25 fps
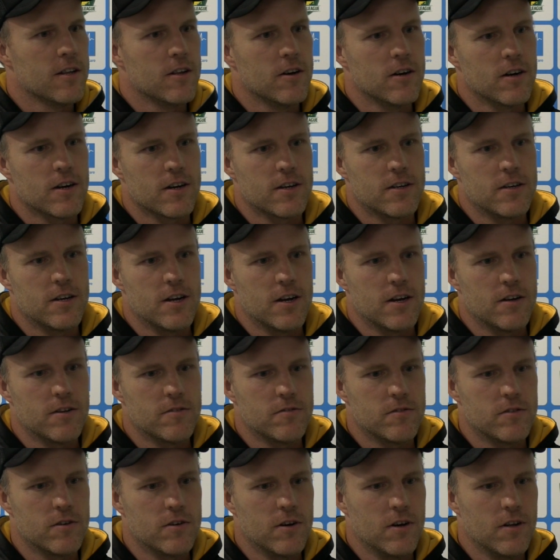Like,
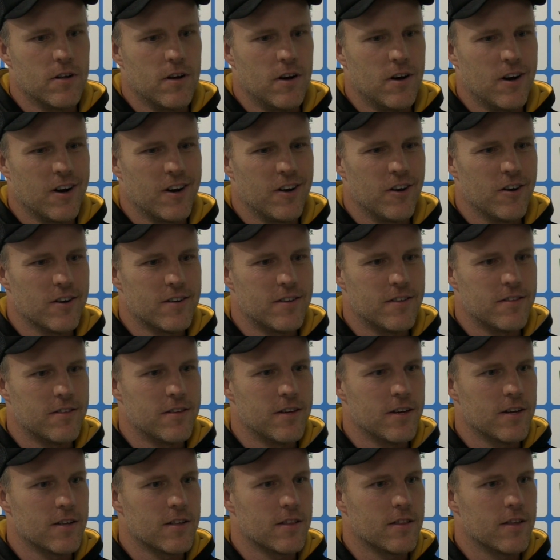I'd like to
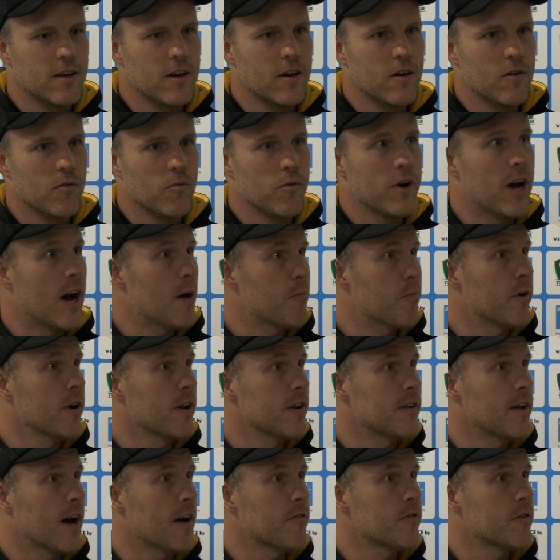think that we are
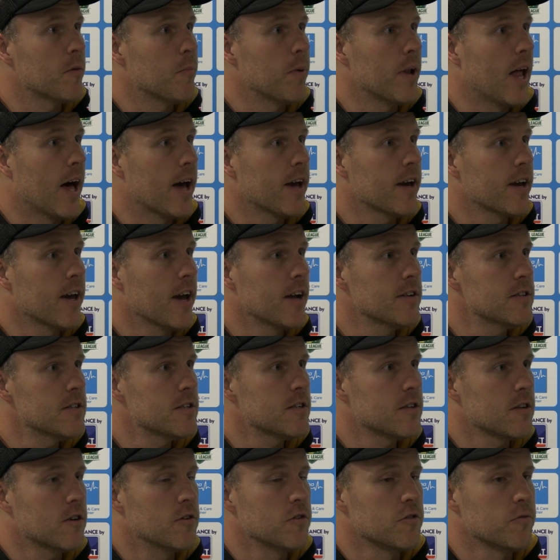pretty tough to play
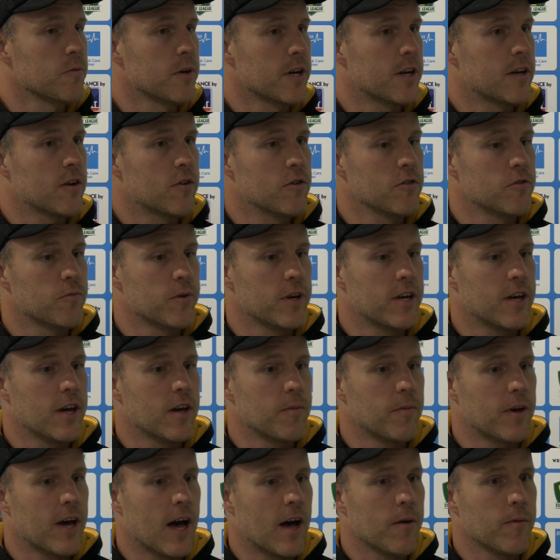against because we
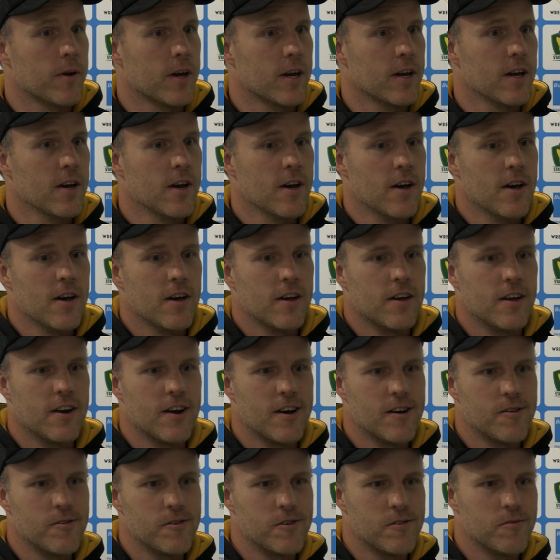keep coming.
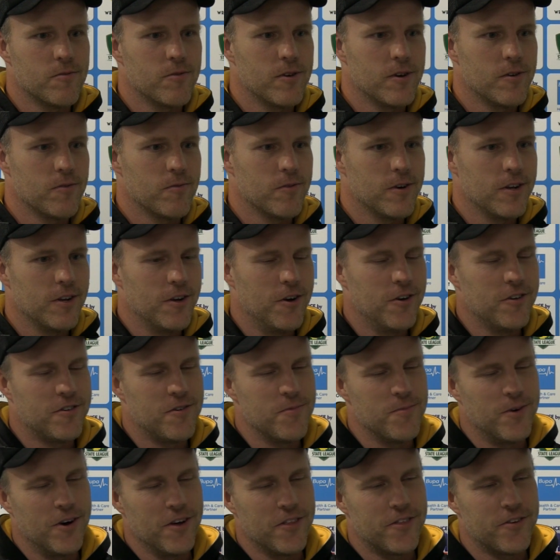We're
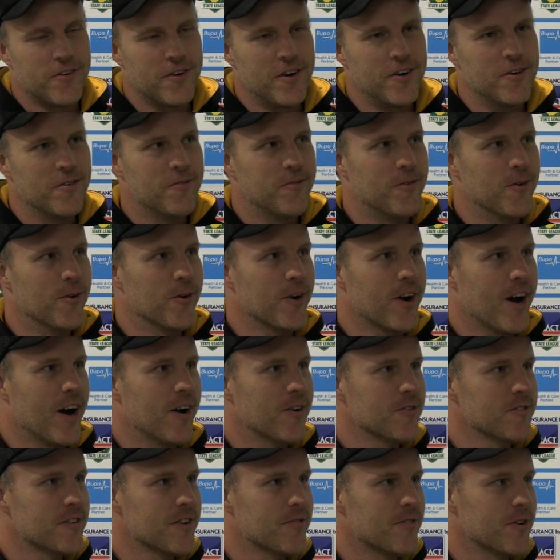losing by 3 or 4
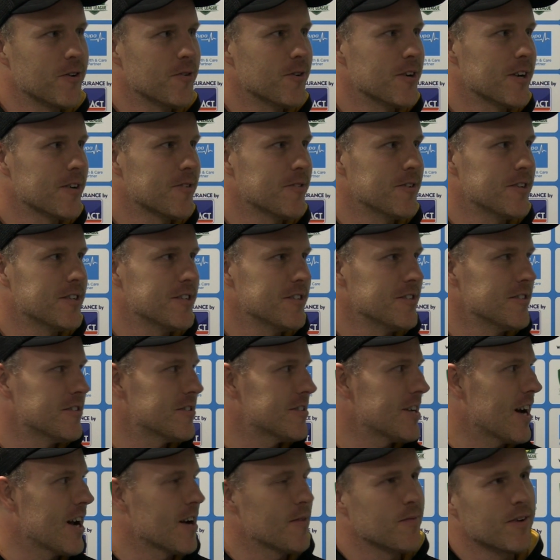goals every week, which is
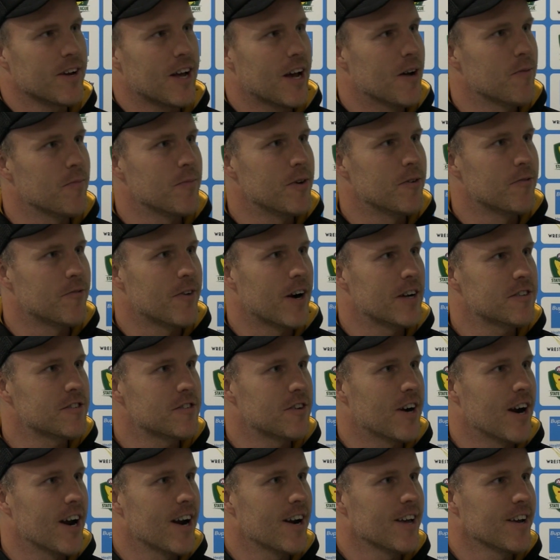starting to become a bit
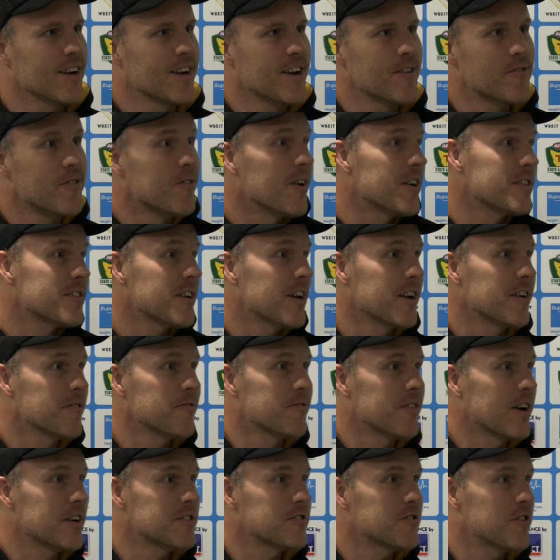frustrating, and everyone's
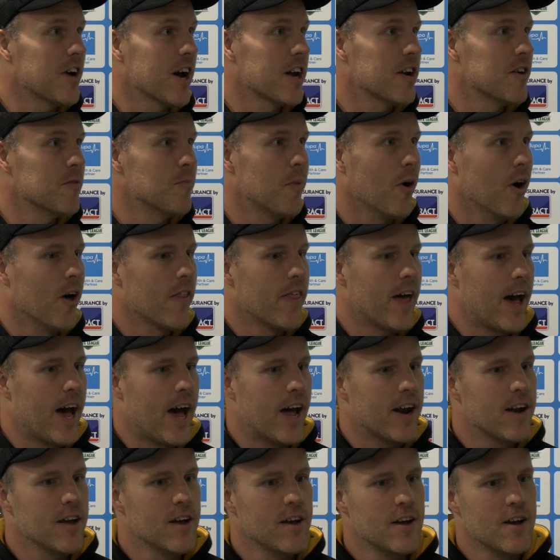getting frustrated by
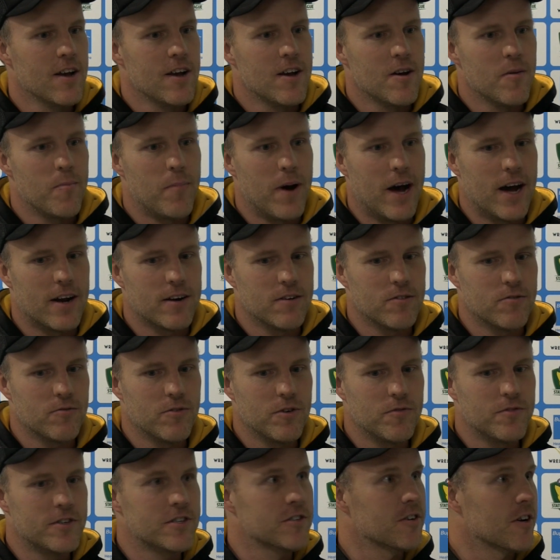that. But
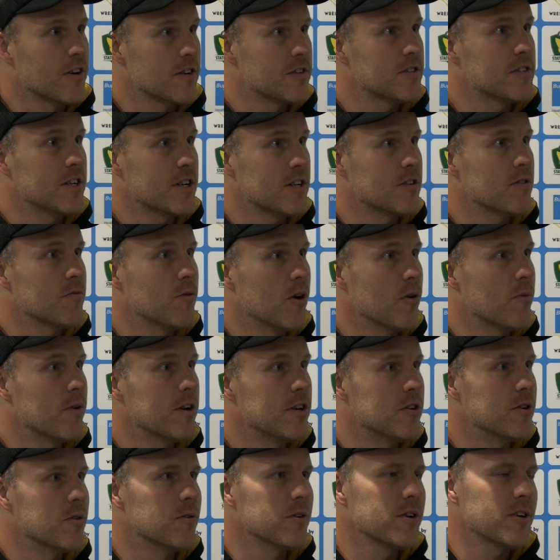we've just got to stick to what
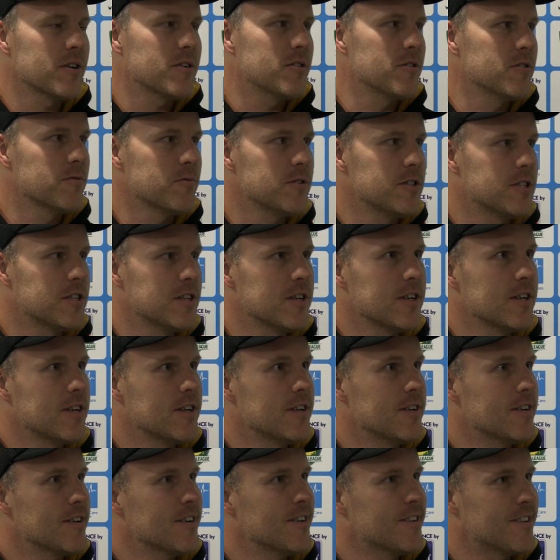we're doing because we
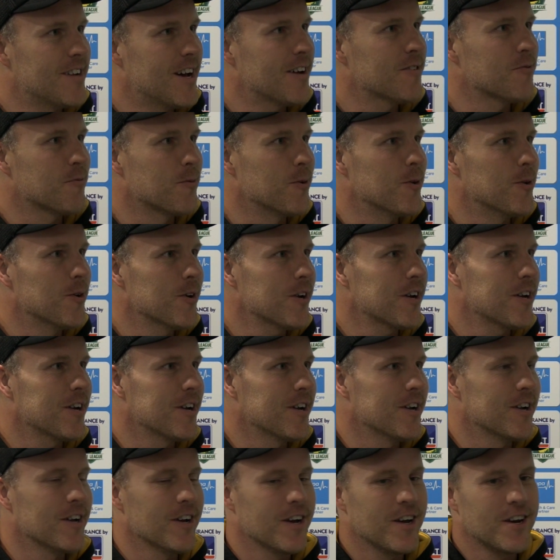see it does work
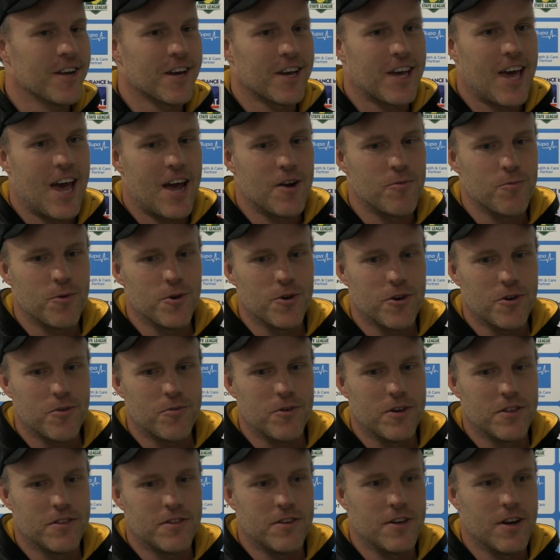and it can
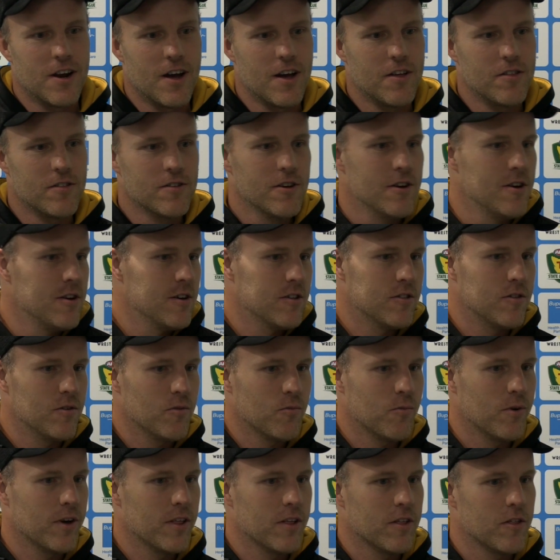work with,
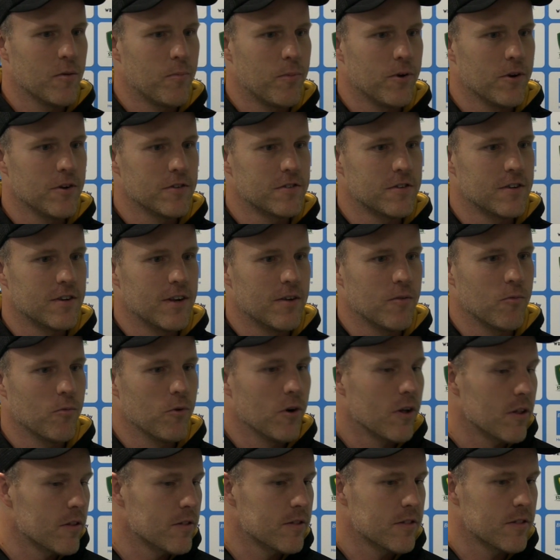whether the
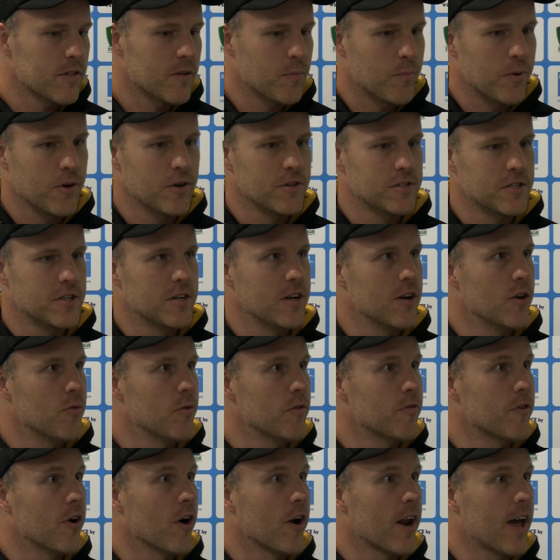personnel
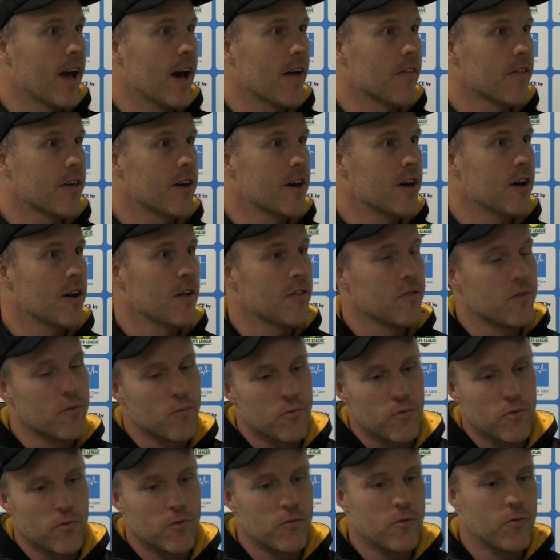we've got out there,
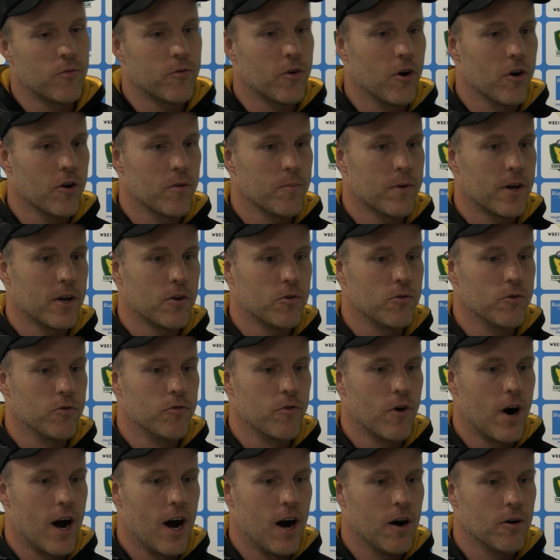and we've got them in
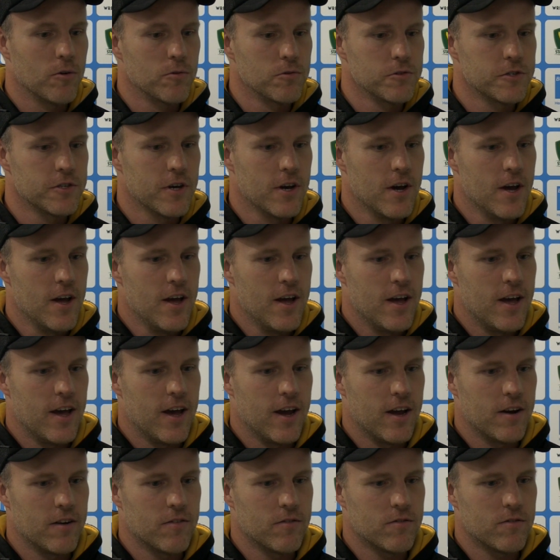good roles,
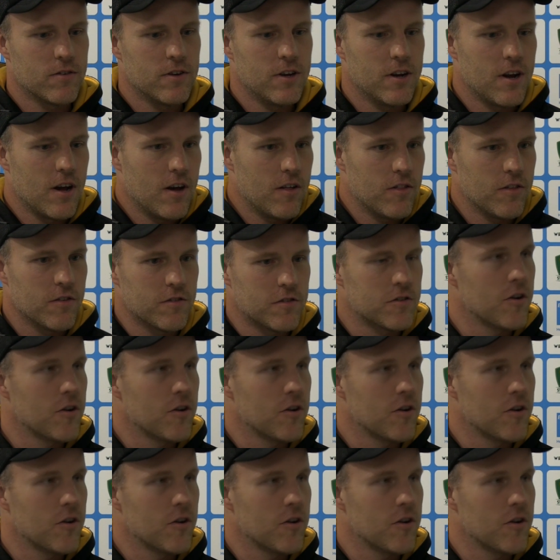and the